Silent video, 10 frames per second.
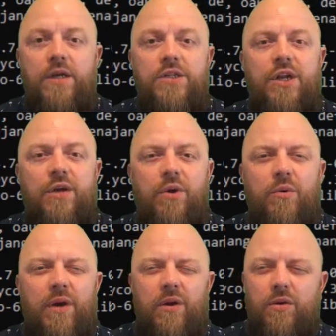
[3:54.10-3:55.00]
Do you know
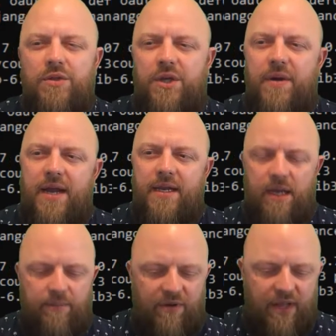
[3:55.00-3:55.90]
what? We'll also add a
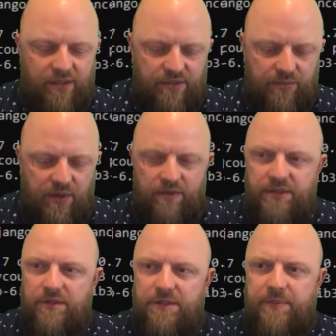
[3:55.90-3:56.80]
couple others as well.
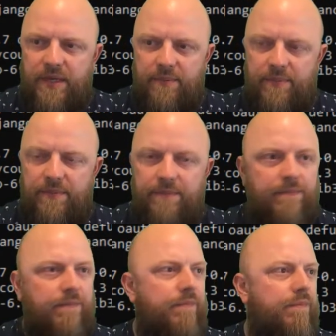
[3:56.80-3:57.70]
So it's pip.
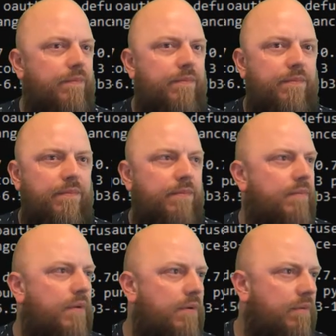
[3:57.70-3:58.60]

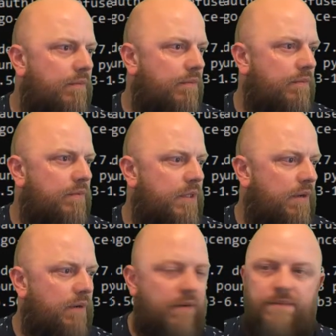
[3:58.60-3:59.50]
Oh, what's
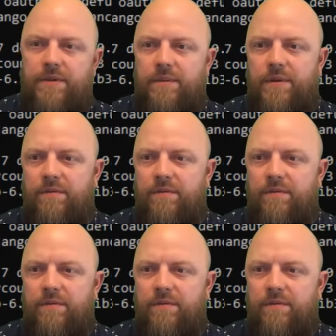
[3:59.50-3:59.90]
going on? I'm in the